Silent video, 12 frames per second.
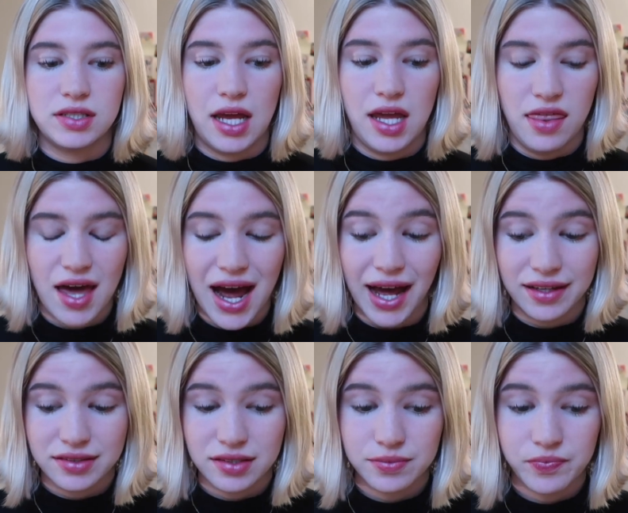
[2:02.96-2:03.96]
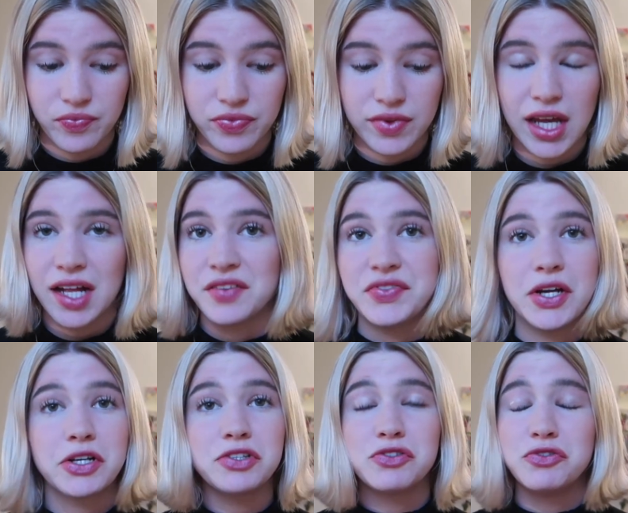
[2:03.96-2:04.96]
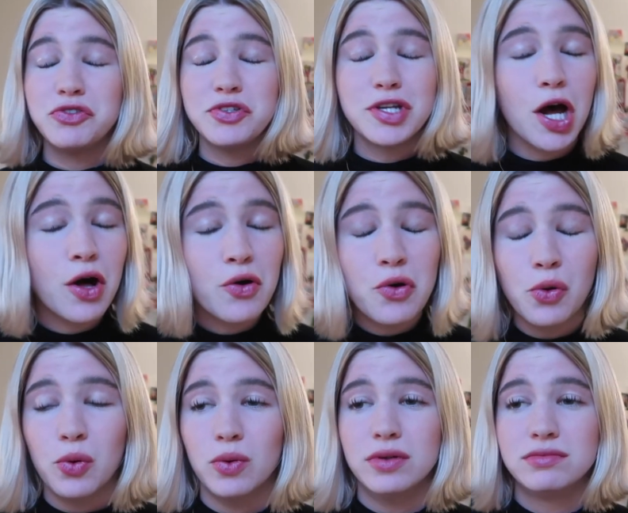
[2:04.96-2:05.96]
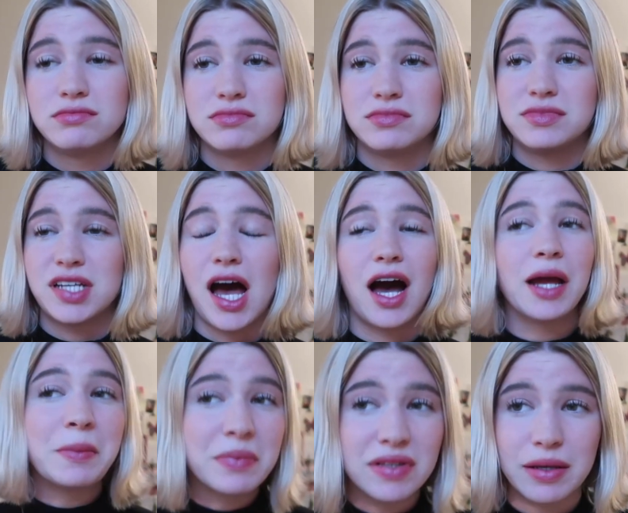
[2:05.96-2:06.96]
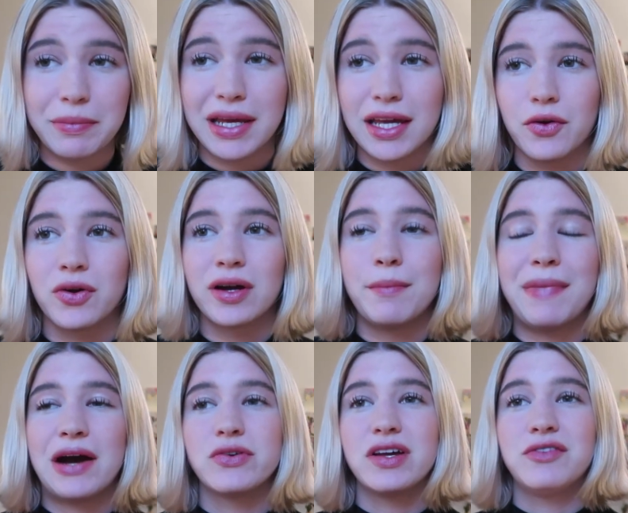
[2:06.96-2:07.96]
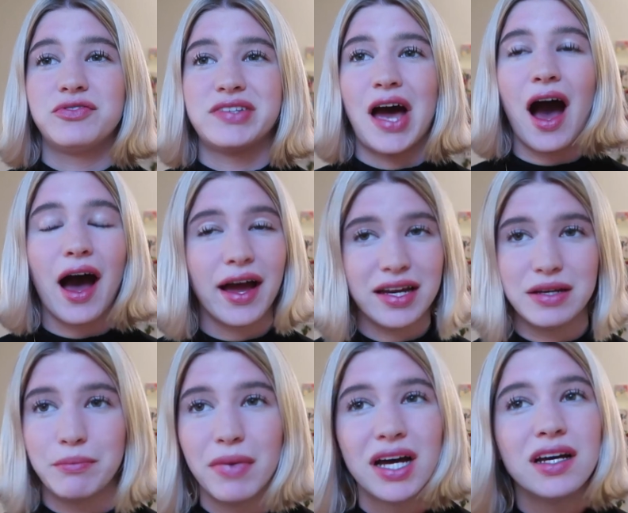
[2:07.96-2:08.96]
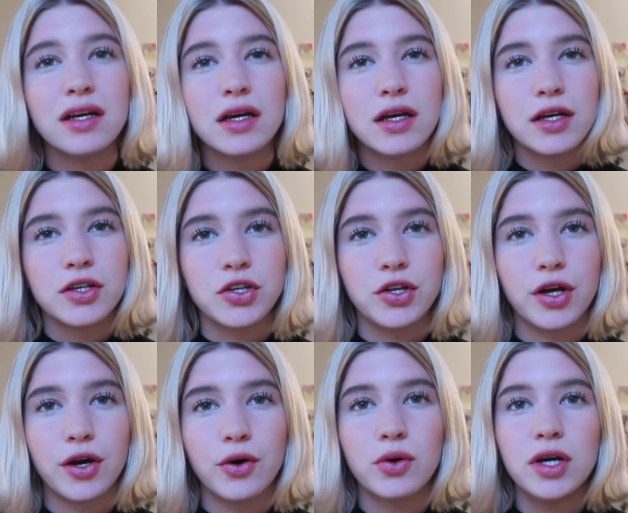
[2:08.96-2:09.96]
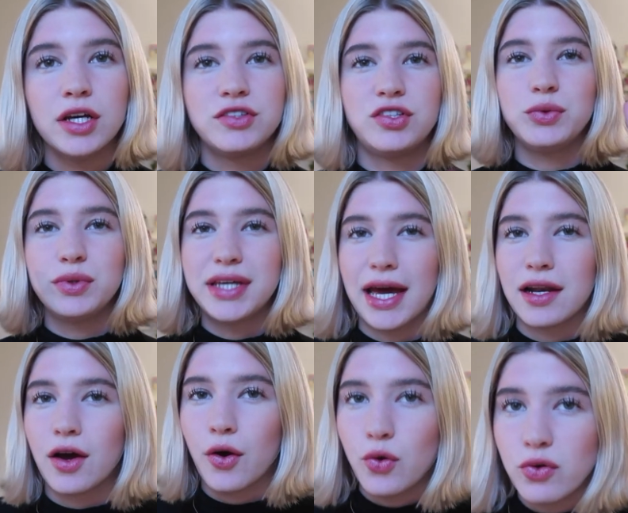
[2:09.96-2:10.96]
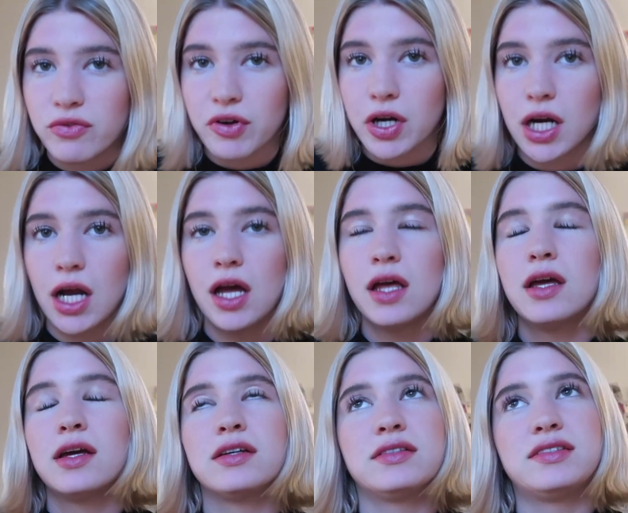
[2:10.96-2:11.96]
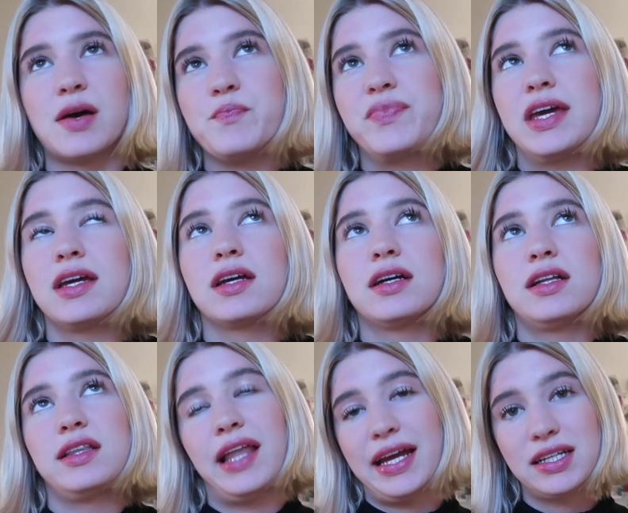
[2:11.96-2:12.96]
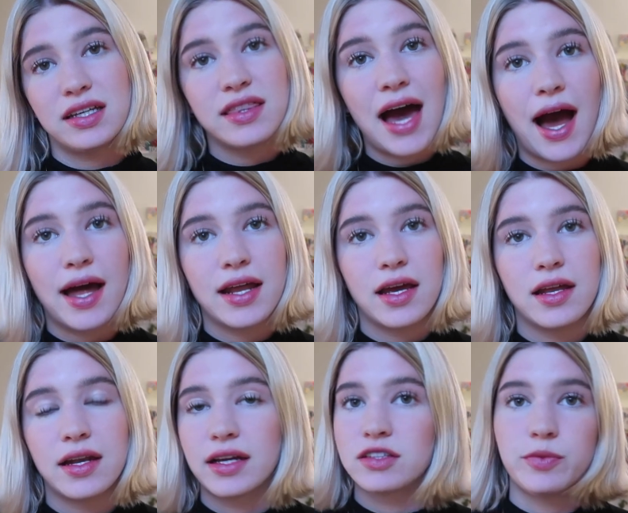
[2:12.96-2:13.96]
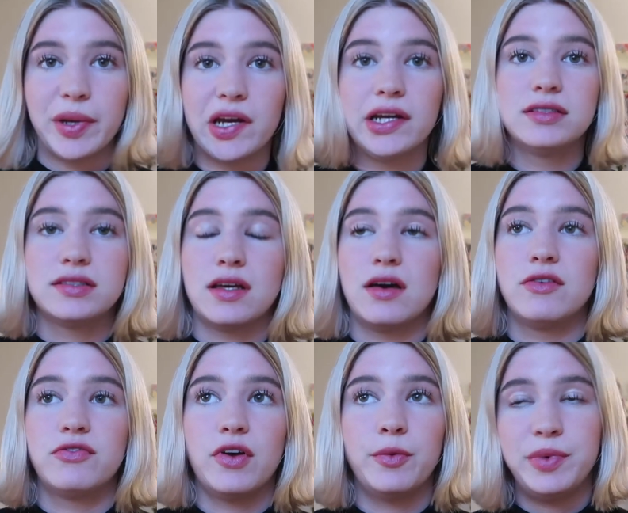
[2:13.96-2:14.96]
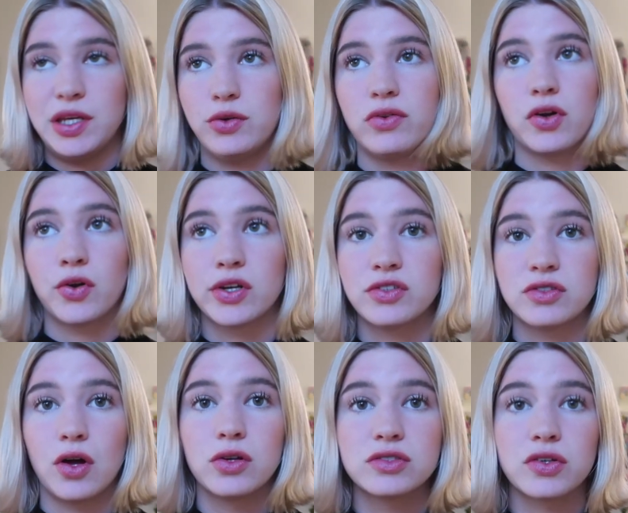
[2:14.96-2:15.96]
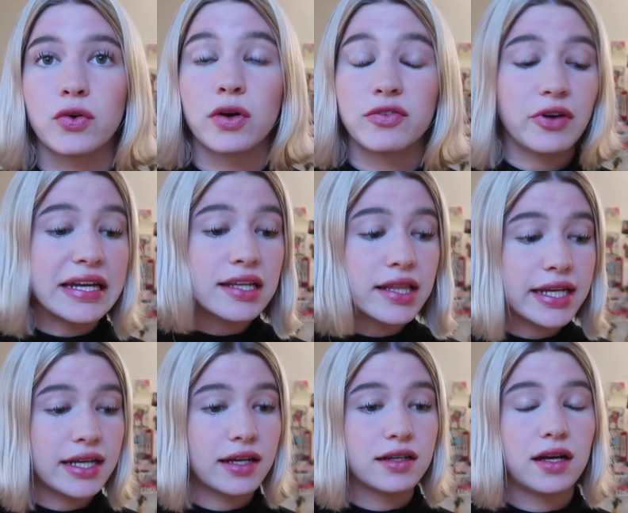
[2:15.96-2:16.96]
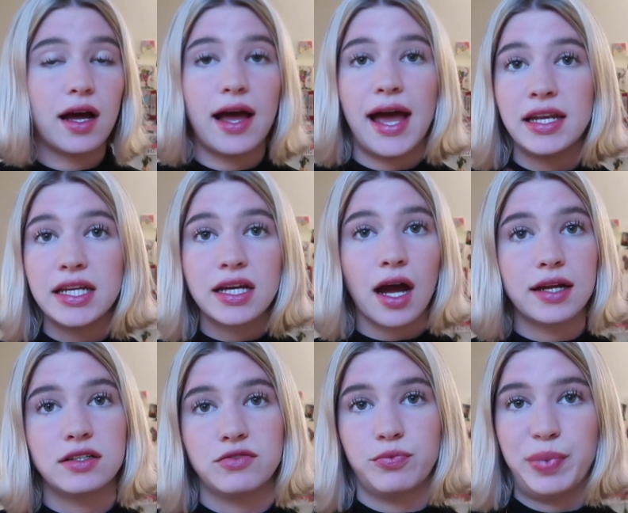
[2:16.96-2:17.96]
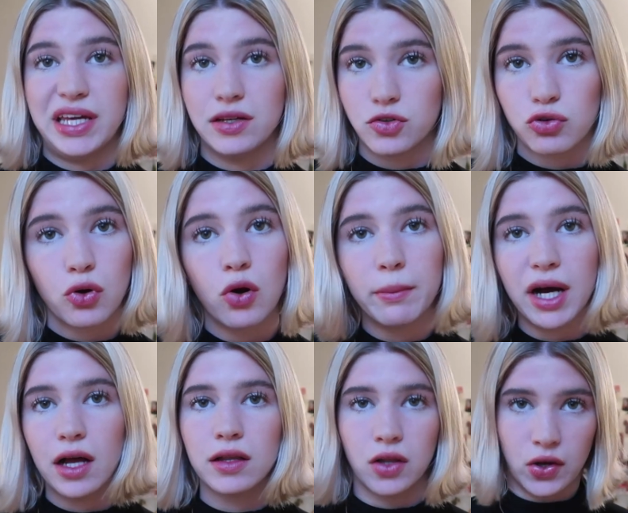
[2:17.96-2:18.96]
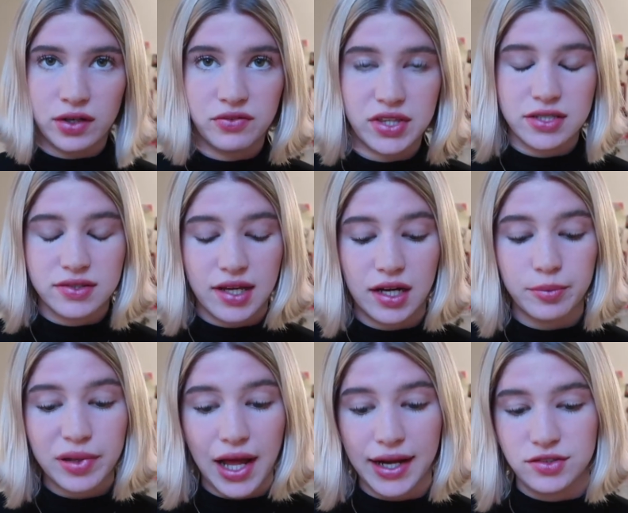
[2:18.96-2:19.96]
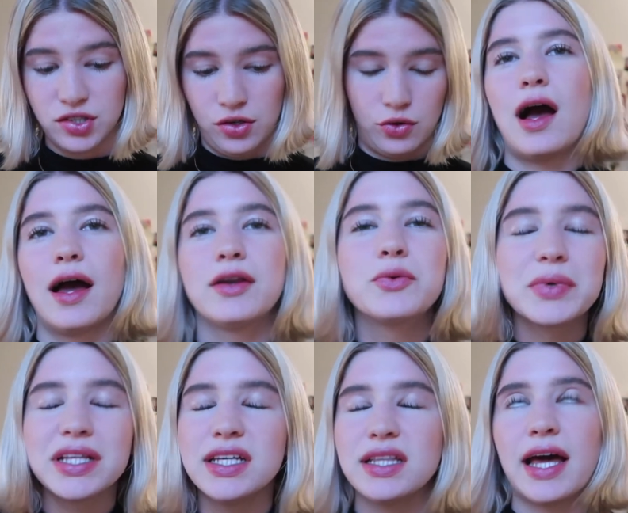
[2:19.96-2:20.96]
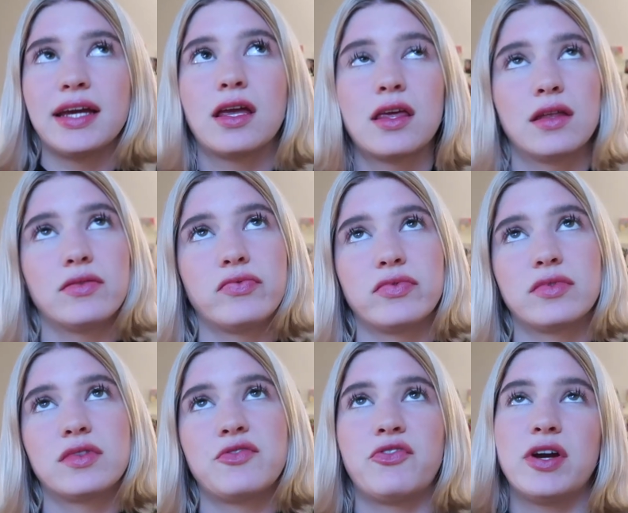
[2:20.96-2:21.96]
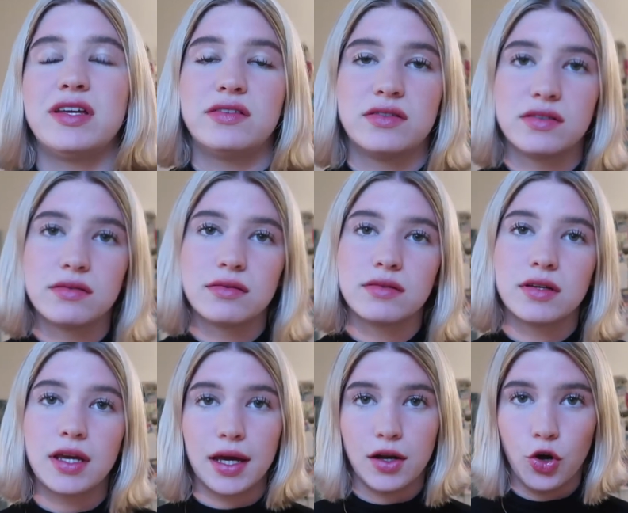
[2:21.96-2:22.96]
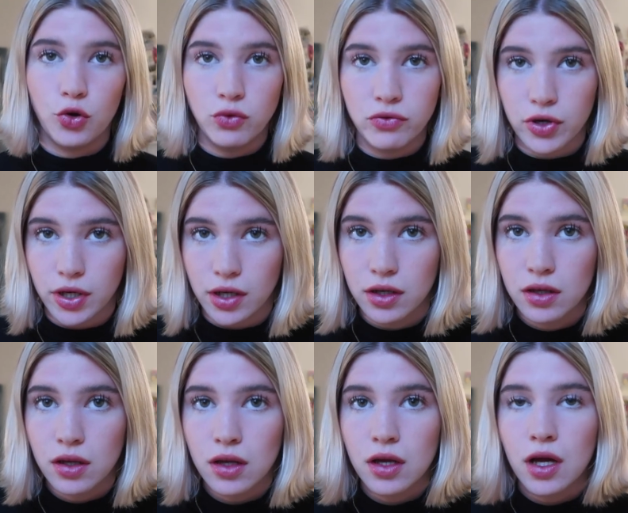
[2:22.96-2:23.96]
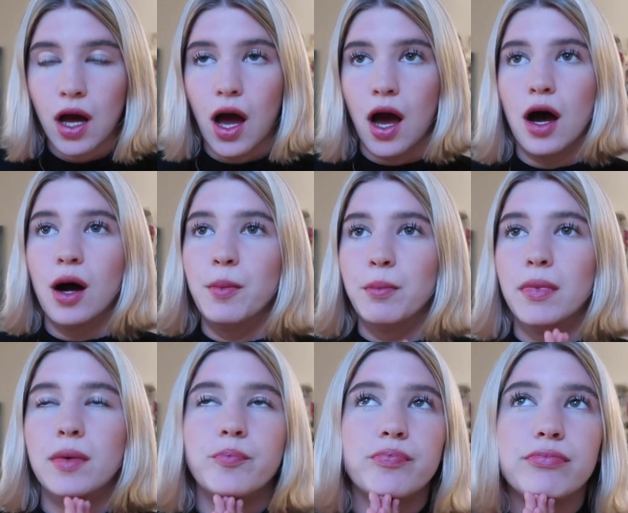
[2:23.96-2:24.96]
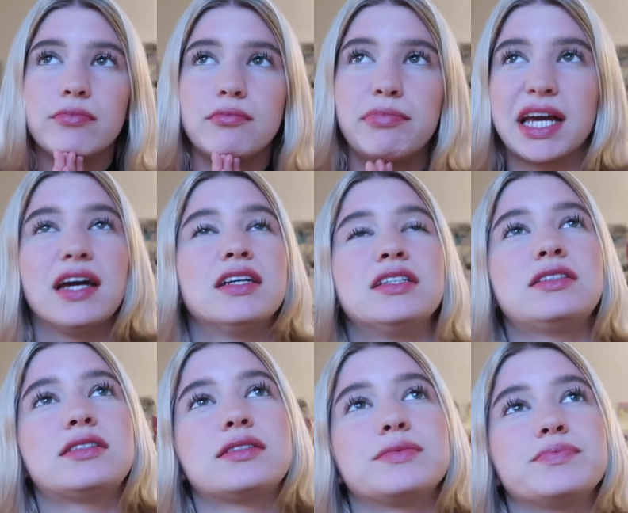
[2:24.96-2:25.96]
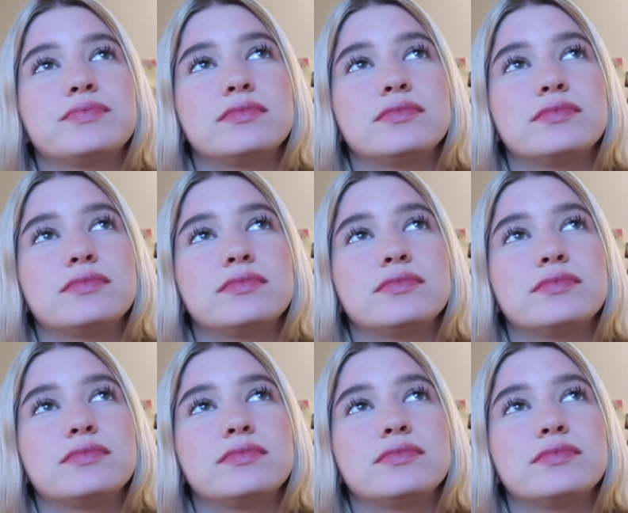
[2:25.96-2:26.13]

say that there is no time limit or amount of time, you know, to get over something like that, an experience of abuse or assault, or frankly any kind of big trauma a lot of this can apply to. I don't really like the phrase get over, because